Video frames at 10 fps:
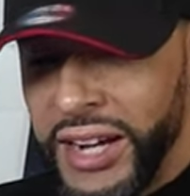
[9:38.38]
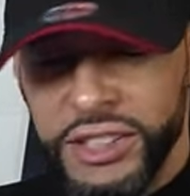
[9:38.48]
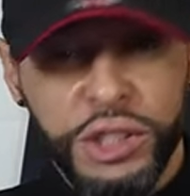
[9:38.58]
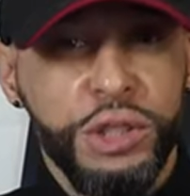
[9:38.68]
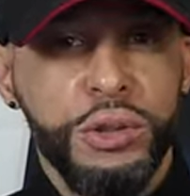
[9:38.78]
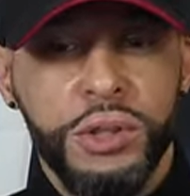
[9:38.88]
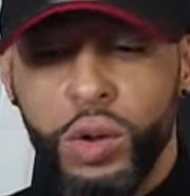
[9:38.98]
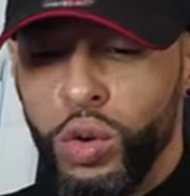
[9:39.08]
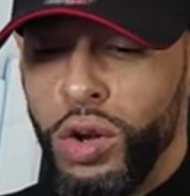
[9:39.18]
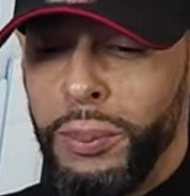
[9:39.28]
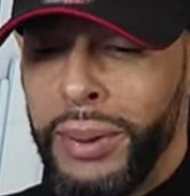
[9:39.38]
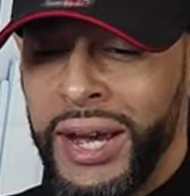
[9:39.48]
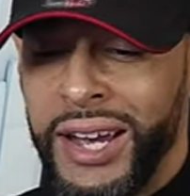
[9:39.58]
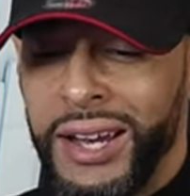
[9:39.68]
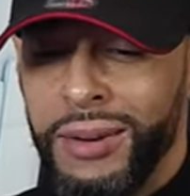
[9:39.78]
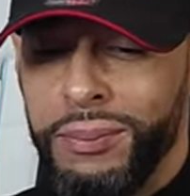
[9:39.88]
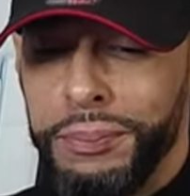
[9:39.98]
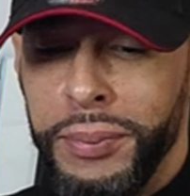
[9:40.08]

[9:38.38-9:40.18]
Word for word: I just used the cooling pad